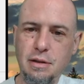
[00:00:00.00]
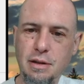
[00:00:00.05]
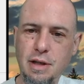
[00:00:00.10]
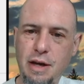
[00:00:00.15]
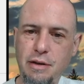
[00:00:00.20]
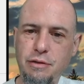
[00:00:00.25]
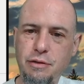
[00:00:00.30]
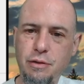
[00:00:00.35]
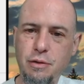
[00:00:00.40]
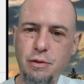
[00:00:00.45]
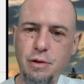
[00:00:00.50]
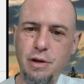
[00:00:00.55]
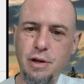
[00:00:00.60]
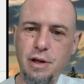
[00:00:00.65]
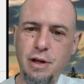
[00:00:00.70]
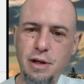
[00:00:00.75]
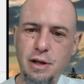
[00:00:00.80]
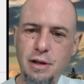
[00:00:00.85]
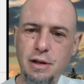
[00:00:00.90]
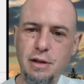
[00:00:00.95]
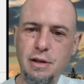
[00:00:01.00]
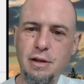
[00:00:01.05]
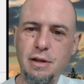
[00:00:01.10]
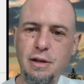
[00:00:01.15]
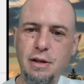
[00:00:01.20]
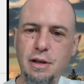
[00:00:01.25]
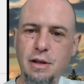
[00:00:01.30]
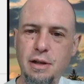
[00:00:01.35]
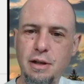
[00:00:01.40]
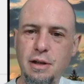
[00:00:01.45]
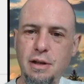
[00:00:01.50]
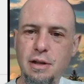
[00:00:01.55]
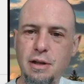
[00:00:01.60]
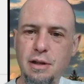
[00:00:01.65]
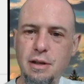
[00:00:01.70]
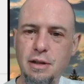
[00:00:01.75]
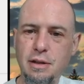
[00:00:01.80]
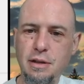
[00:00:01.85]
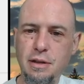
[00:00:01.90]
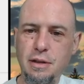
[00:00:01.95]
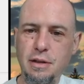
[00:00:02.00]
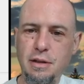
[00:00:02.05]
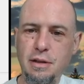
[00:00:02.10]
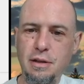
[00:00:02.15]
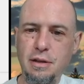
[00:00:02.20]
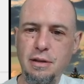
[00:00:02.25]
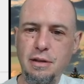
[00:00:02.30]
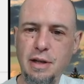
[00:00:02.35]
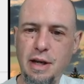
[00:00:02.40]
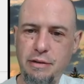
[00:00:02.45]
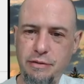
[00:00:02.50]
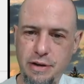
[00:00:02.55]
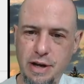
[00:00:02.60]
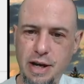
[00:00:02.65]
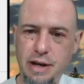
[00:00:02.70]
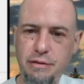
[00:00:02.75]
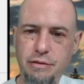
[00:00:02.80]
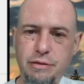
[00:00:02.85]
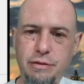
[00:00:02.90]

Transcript: die four, die five.